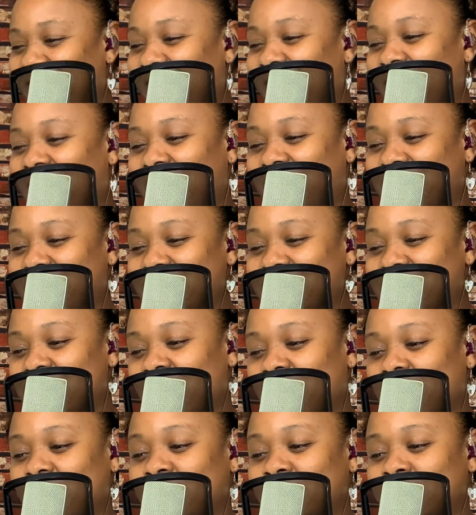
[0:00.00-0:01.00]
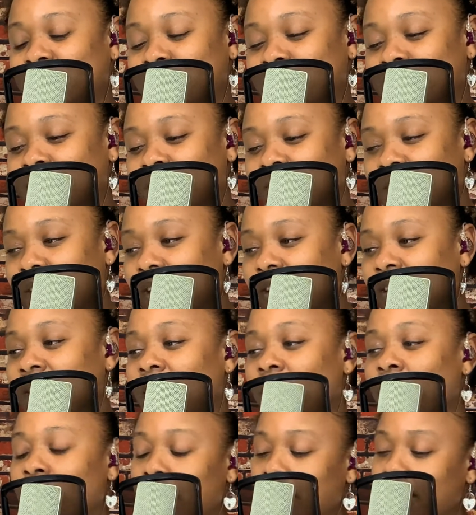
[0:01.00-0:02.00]
All right. So
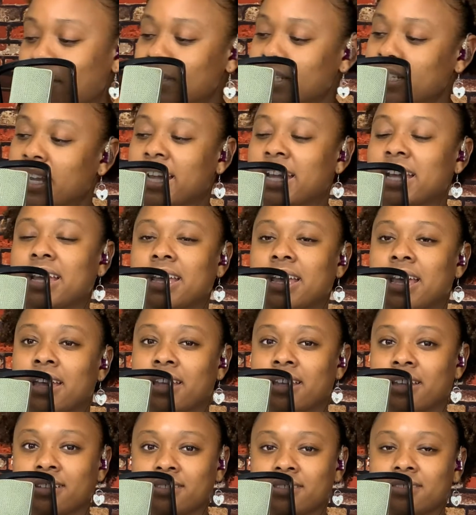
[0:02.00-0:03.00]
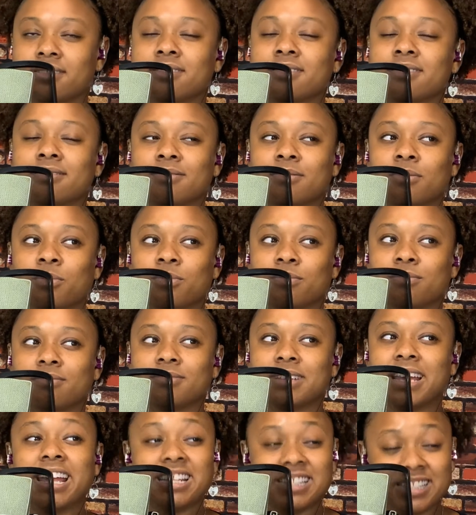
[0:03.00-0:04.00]
today in
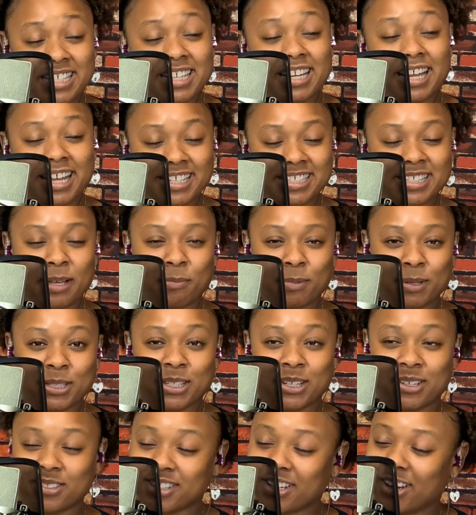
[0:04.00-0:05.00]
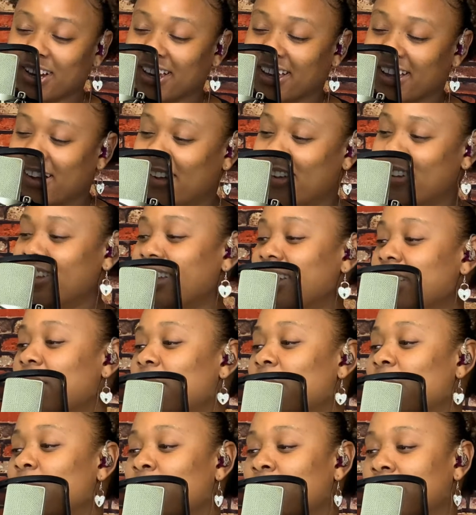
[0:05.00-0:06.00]
today's episode, sorry y'all,
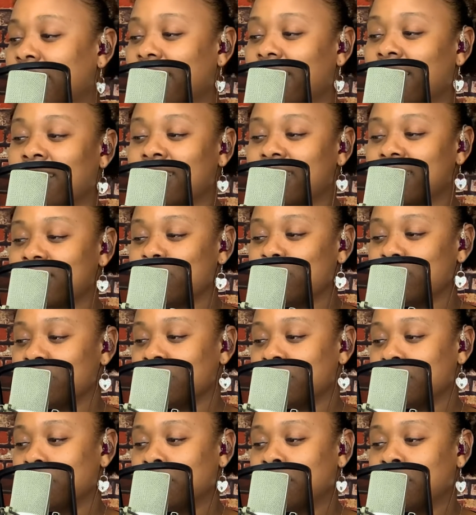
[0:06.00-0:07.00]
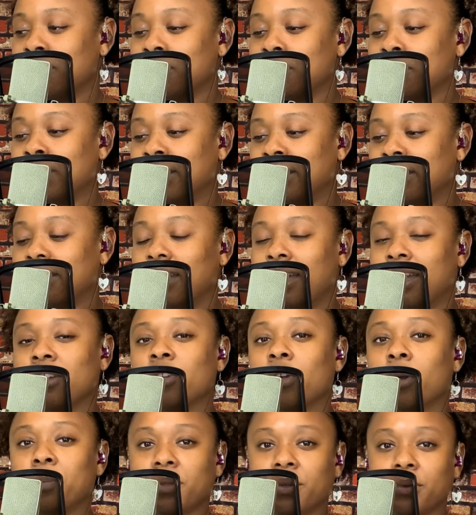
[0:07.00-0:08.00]
we are gonna switch it up a little bit.
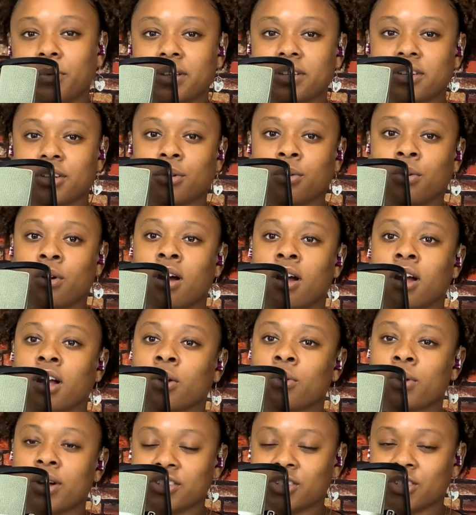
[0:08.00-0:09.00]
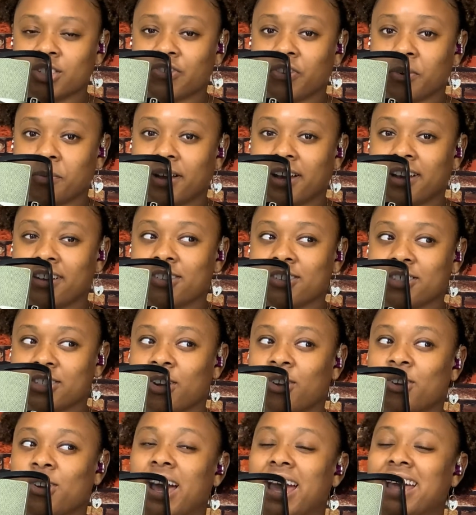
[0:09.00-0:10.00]
Normally we do our questions from our inner
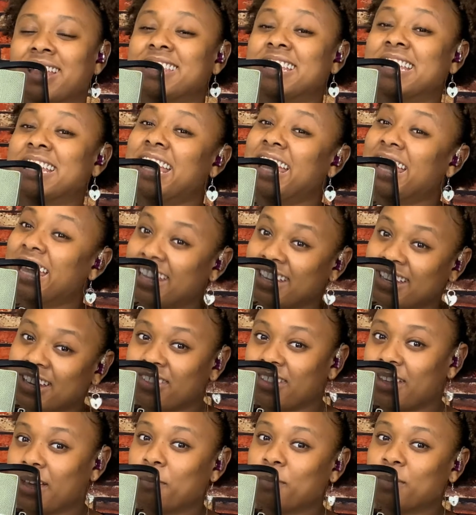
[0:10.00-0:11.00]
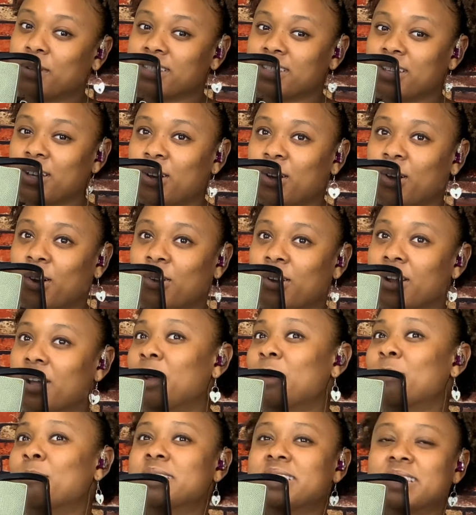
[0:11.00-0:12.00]
circle at the end of the episode,
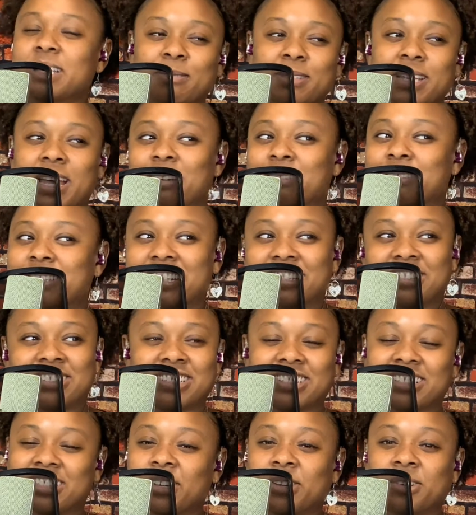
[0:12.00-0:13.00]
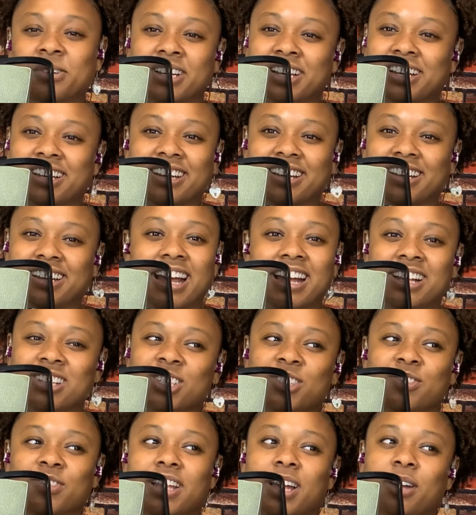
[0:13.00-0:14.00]
but sometimes they're just so good. I
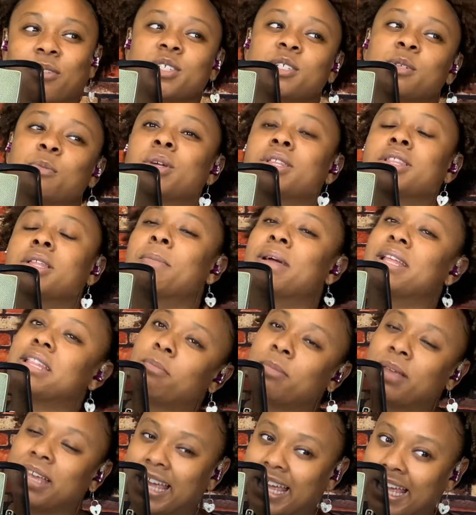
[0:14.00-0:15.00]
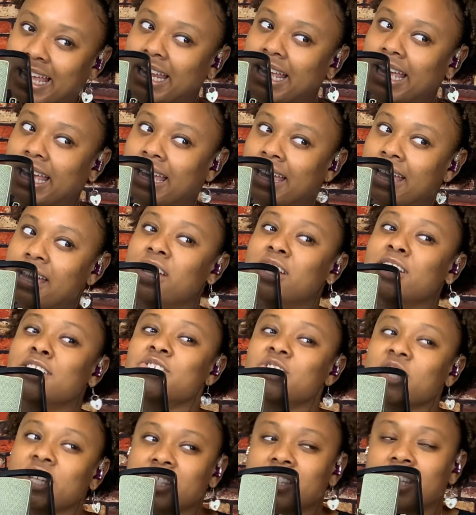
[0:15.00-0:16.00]
just feel like we should put them at the beginning,
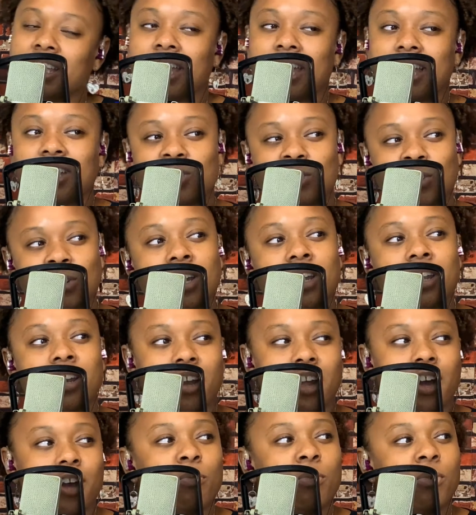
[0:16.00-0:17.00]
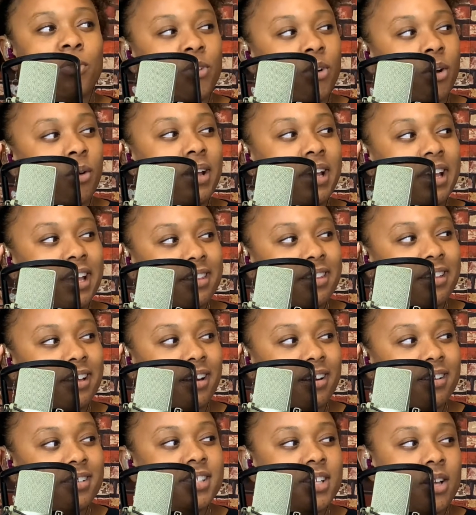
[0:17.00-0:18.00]
just in case you cut it off before we get
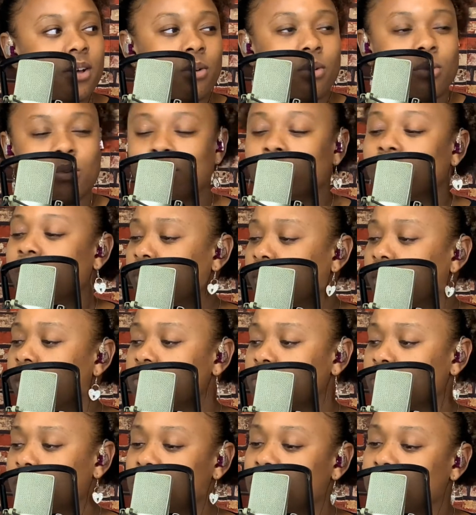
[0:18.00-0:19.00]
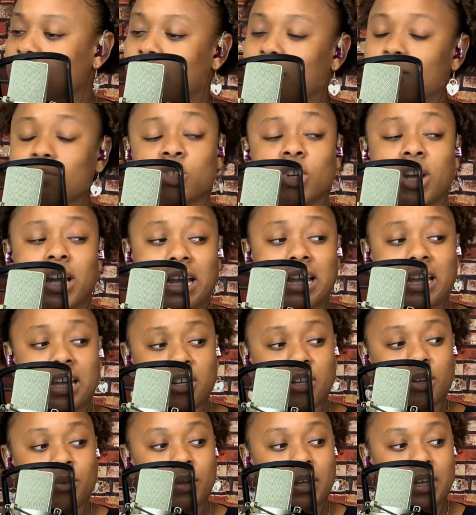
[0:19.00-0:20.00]
there. So we're gonna switch it up. Trey,
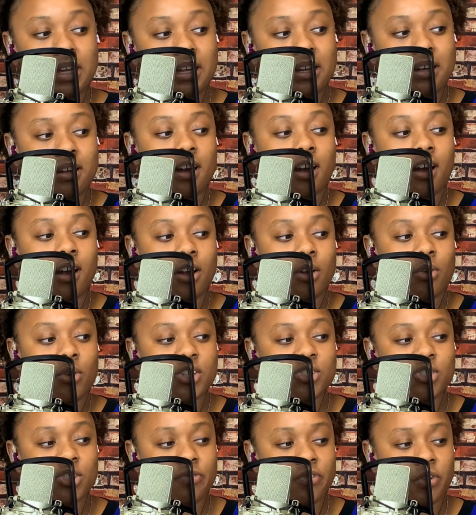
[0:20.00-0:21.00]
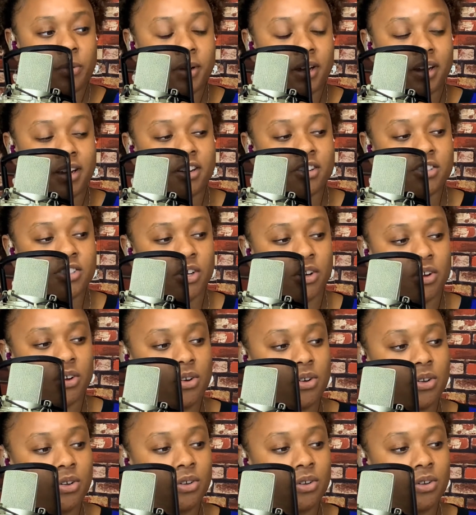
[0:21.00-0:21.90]
can you read our question from our inner circle?